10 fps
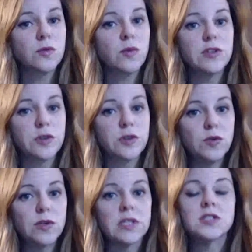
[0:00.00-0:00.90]
40
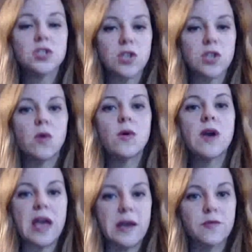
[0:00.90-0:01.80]
to go
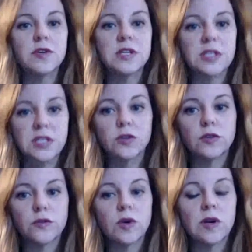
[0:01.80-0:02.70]
every year for
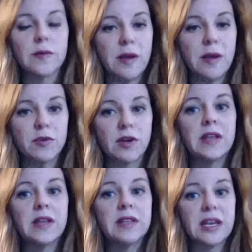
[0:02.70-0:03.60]
a mammogram, and
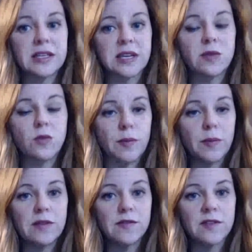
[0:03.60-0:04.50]
the ACA will pay for
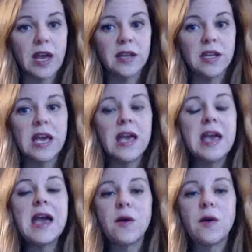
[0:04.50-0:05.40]
that.
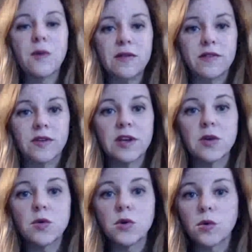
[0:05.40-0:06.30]
However, there are
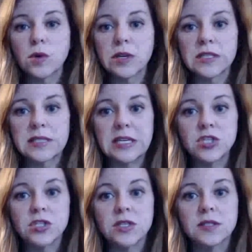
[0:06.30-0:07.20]

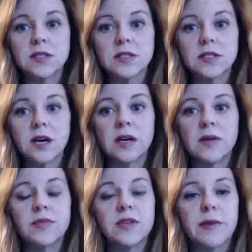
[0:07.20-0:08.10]
organizations, the
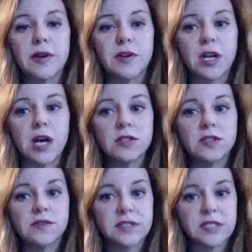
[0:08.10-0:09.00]
American College of
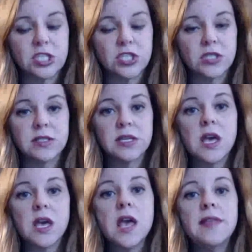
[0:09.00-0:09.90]
Physicians,
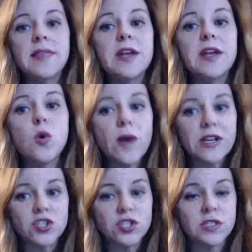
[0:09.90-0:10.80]
they
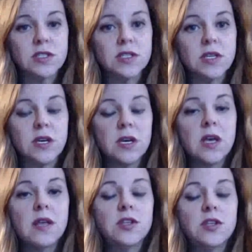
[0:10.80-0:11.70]
questioned the
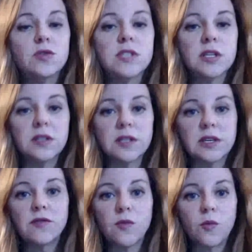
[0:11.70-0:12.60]
utility of
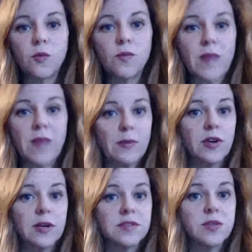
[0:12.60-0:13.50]
mammograms
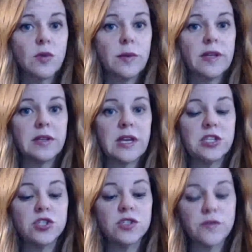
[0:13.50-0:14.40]
in women ages
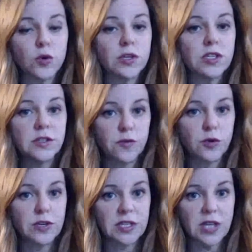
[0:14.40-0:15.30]
40 to
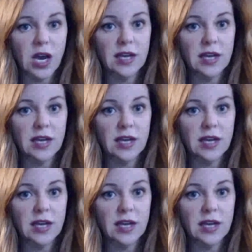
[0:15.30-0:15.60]
49.